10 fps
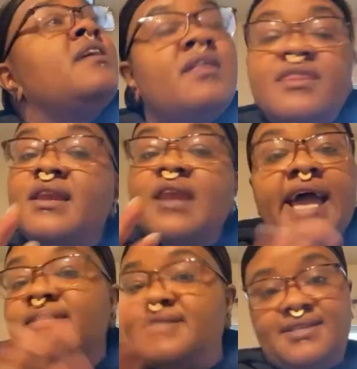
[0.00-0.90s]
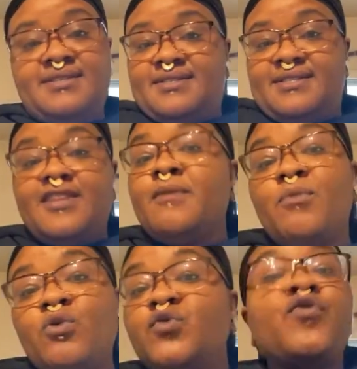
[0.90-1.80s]
the nicest and the
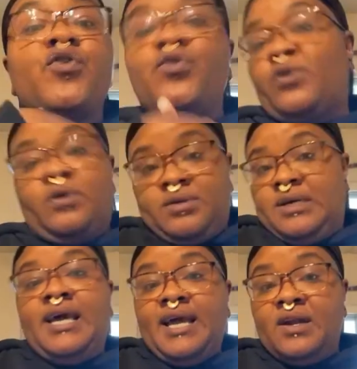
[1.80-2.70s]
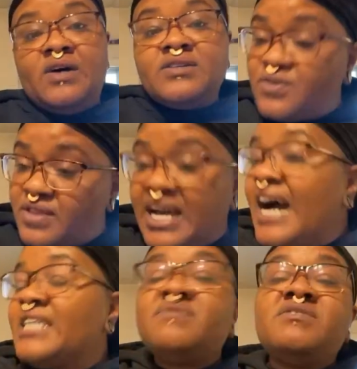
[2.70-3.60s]
most fertile, and also the
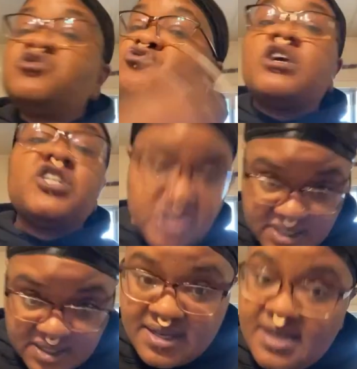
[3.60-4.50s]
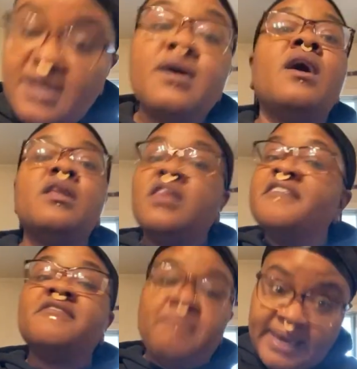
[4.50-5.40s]
gods of destruction
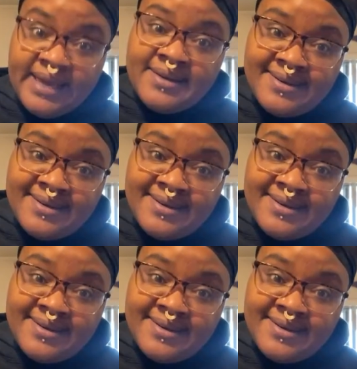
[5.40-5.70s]
love me.